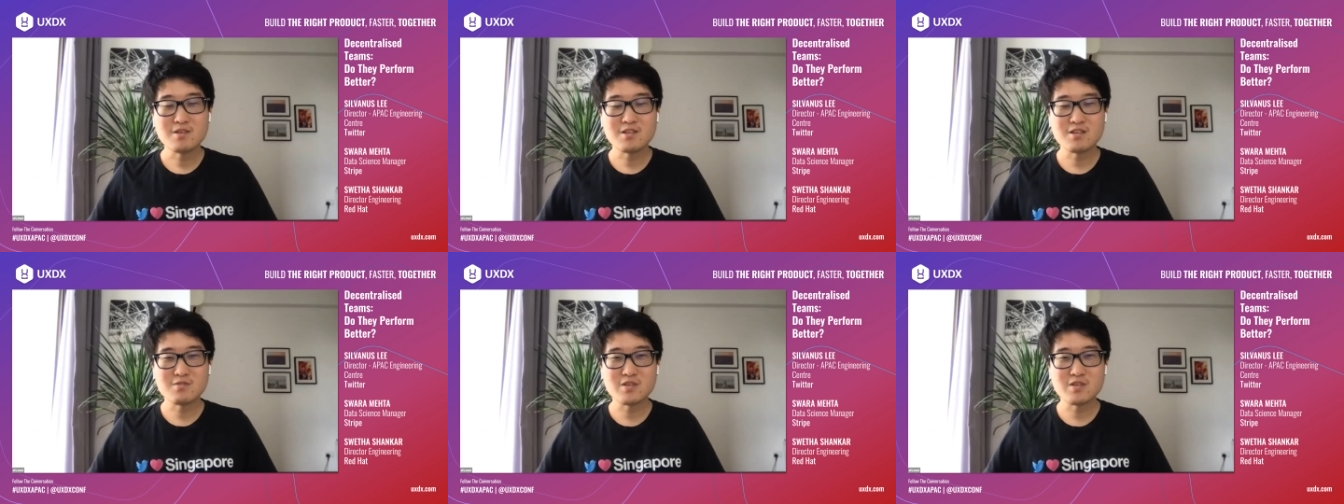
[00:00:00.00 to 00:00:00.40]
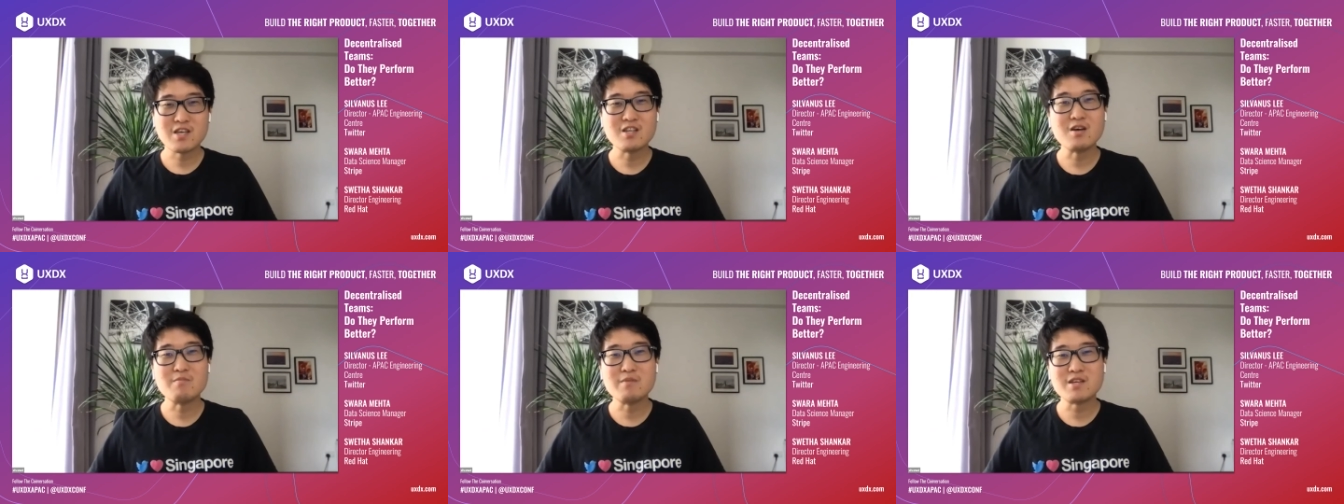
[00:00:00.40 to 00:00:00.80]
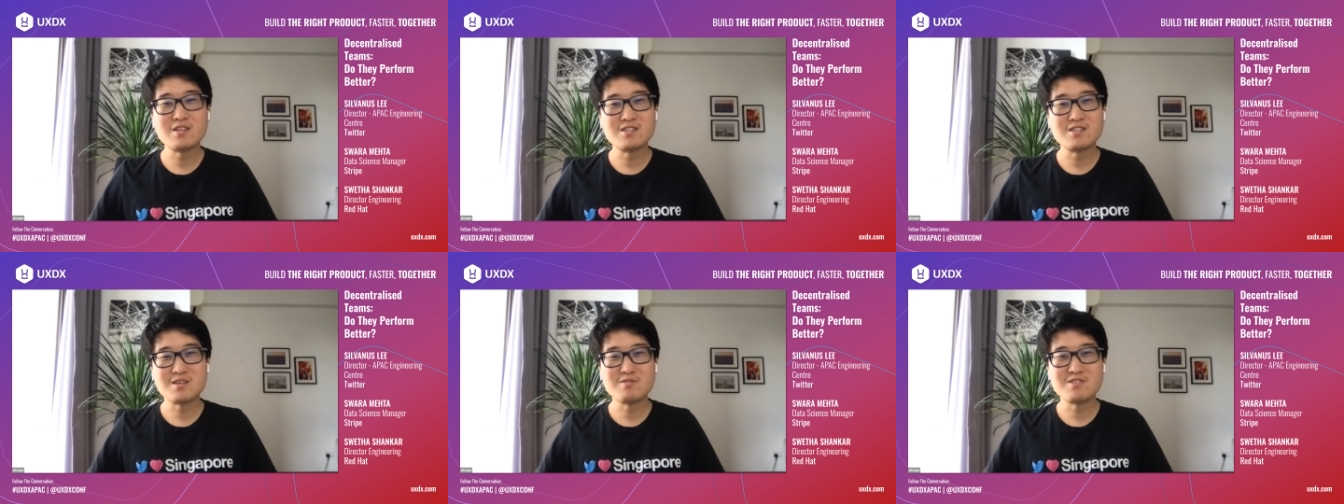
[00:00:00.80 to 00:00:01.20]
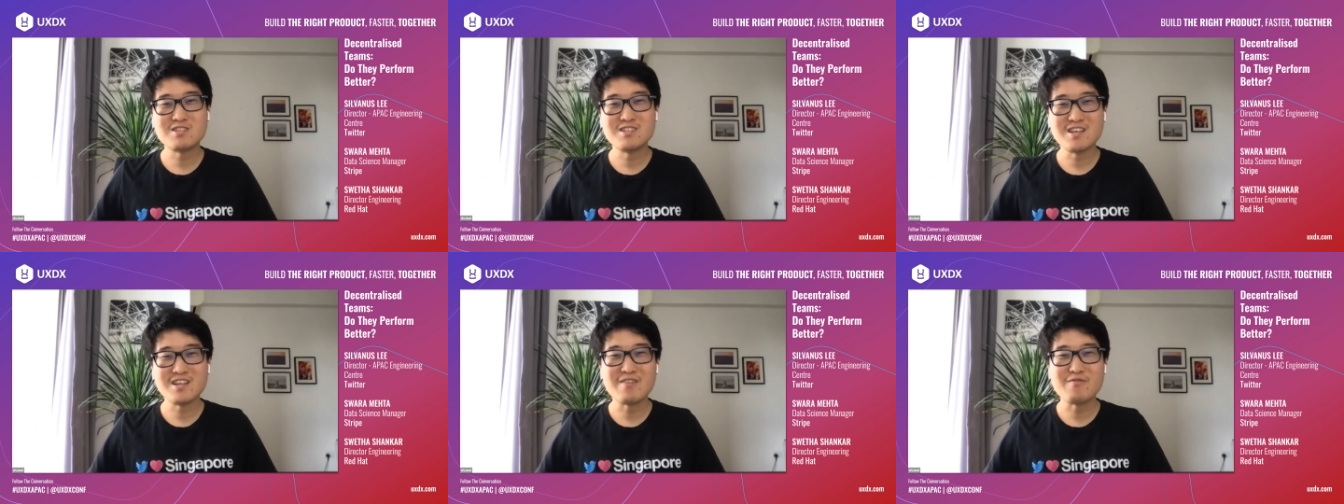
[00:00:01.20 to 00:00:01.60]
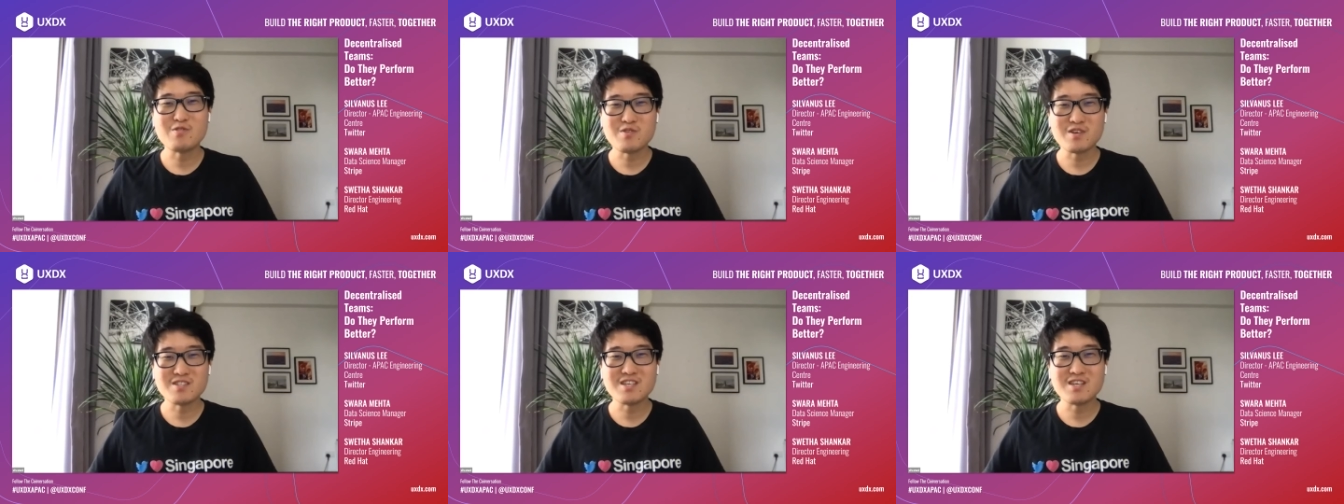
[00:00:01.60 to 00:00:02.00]
because we cannot make the assumption that
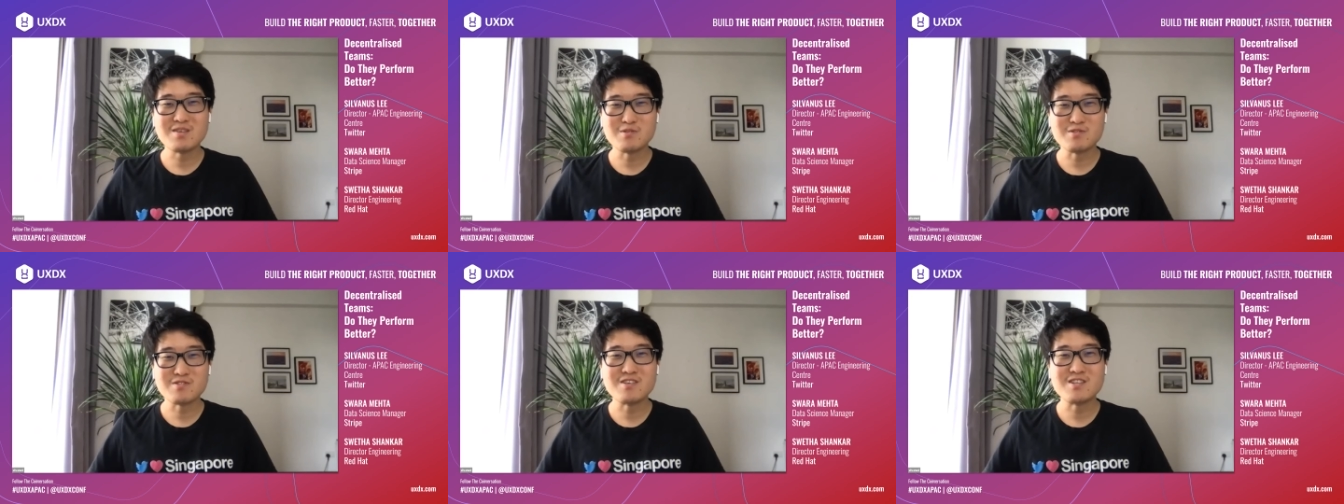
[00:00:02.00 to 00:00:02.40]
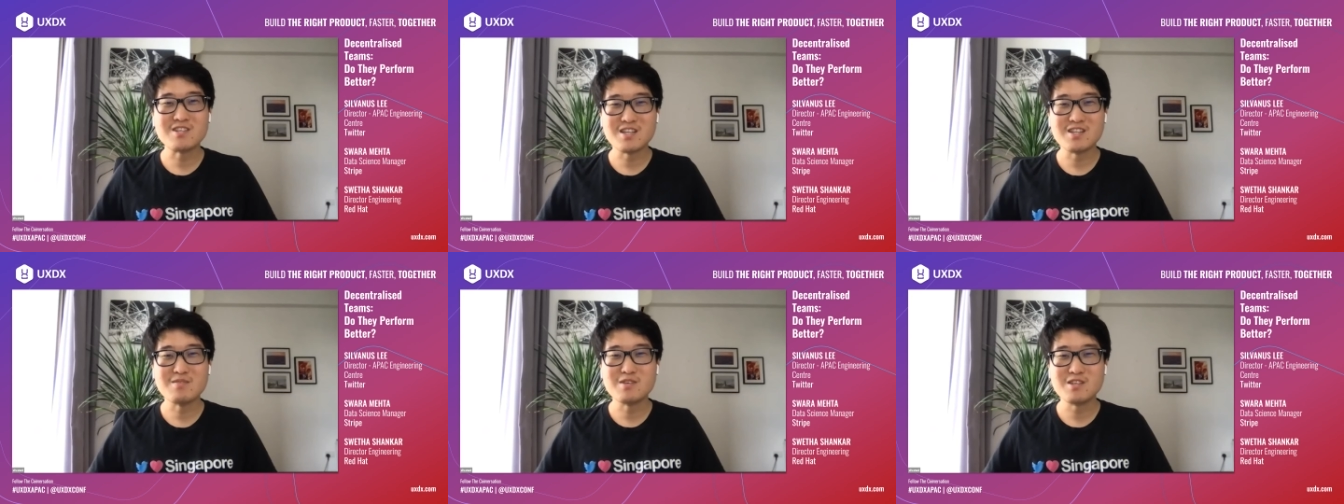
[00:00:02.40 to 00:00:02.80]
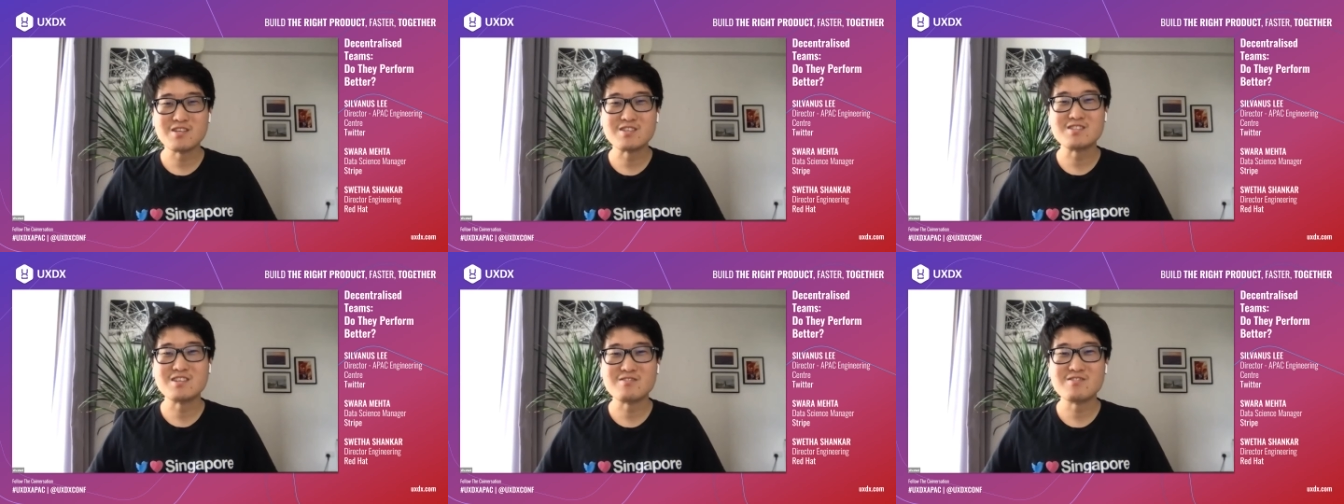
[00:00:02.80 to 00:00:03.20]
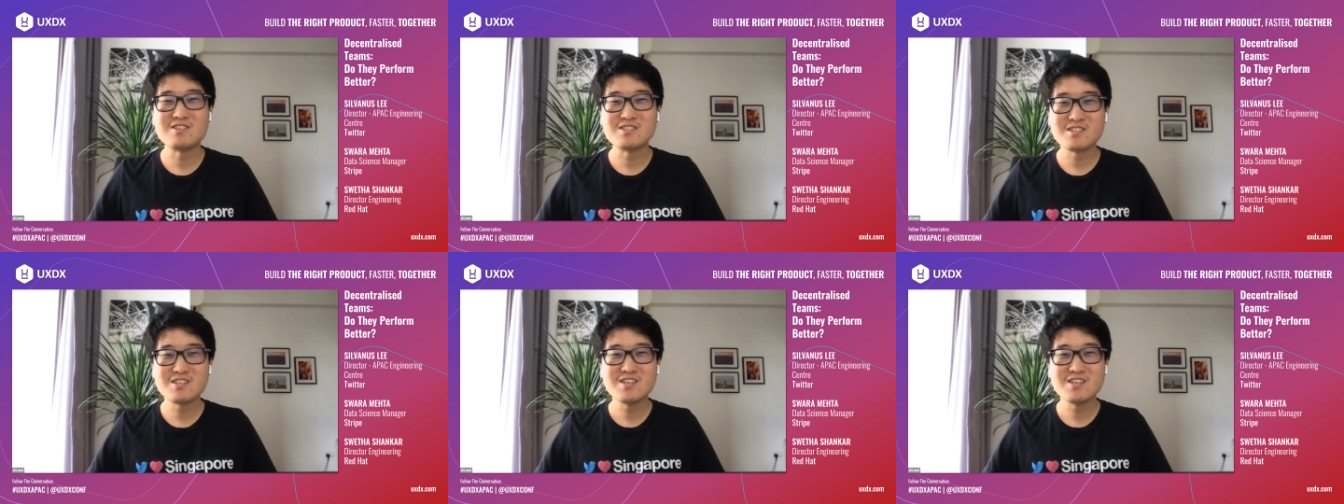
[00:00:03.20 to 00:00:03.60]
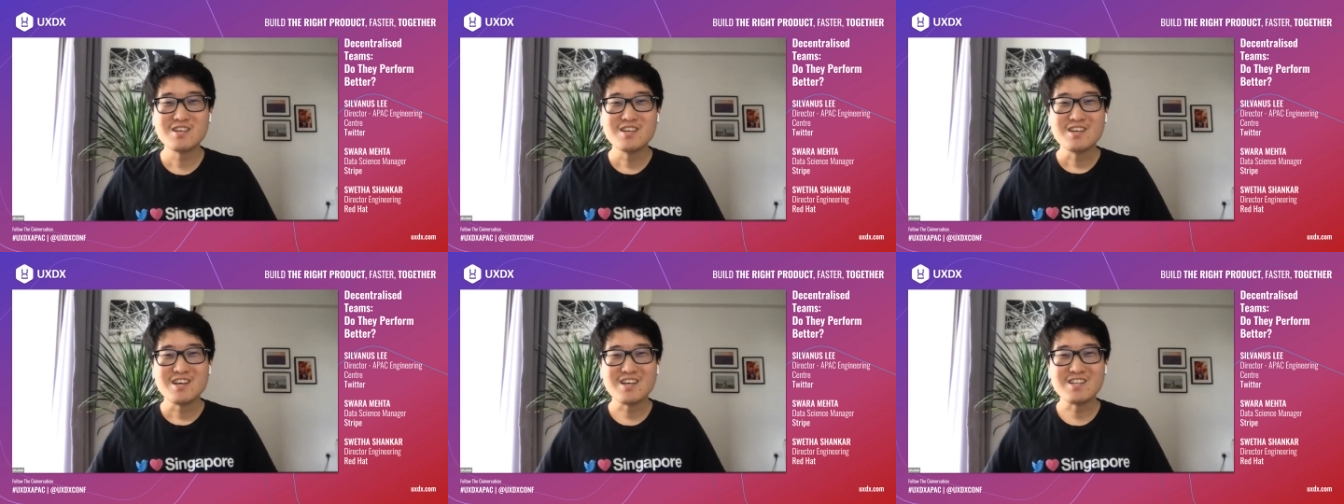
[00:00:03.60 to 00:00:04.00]
everyone's able to attend the meeting synchronously.
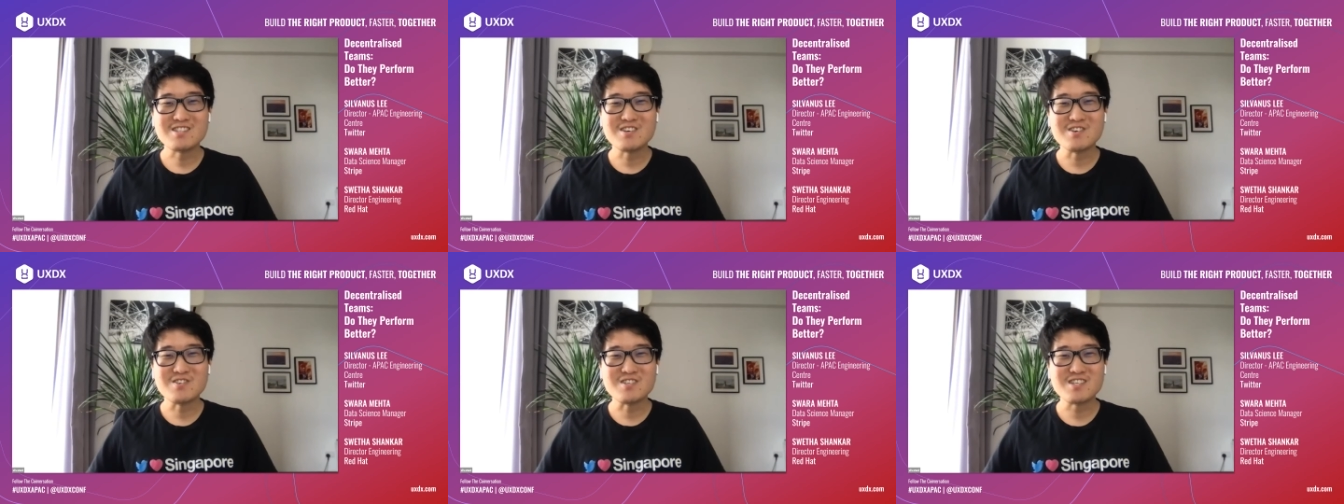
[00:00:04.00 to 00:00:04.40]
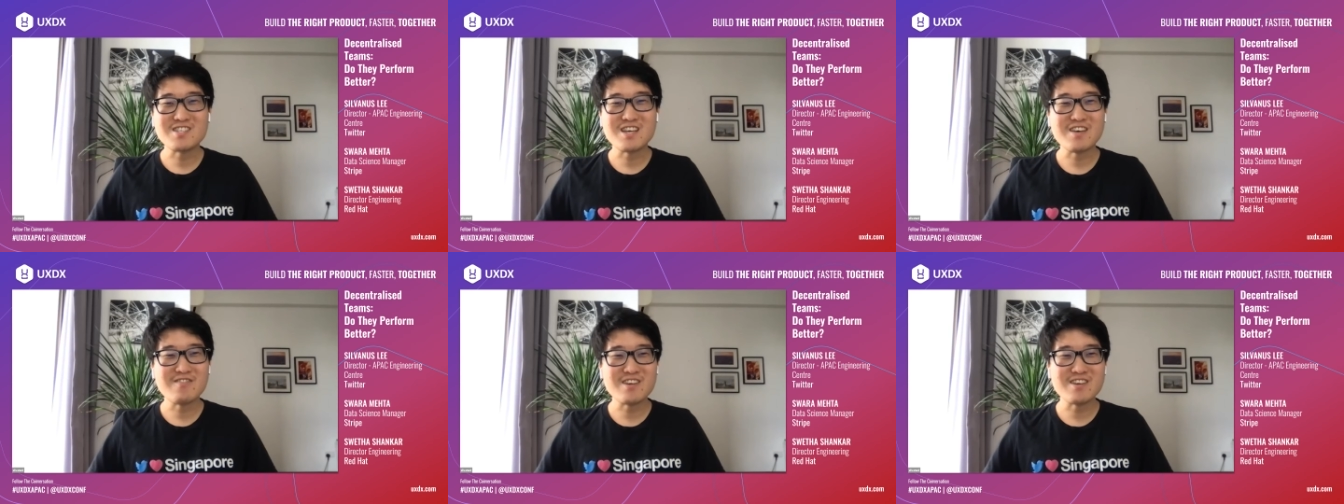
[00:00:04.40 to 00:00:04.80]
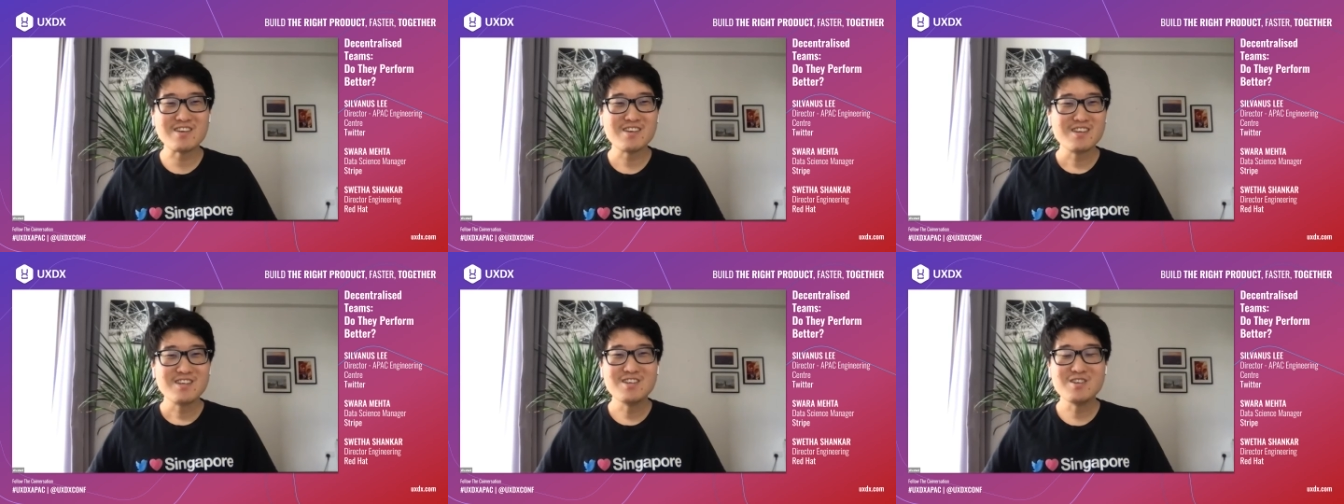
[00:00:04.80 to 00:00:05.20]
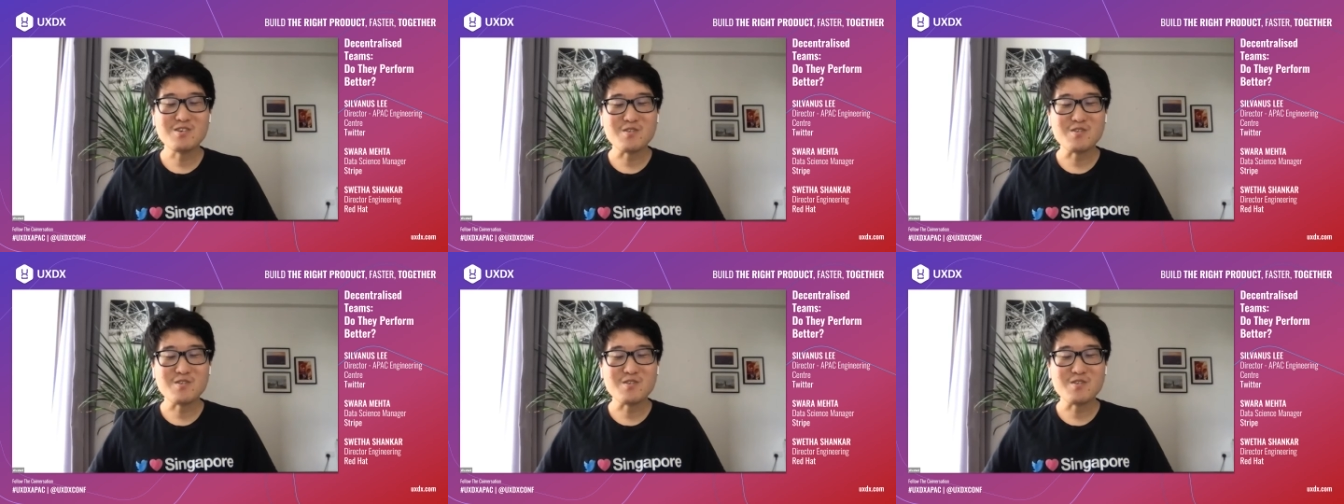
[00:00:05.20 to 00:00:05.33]
And so just having,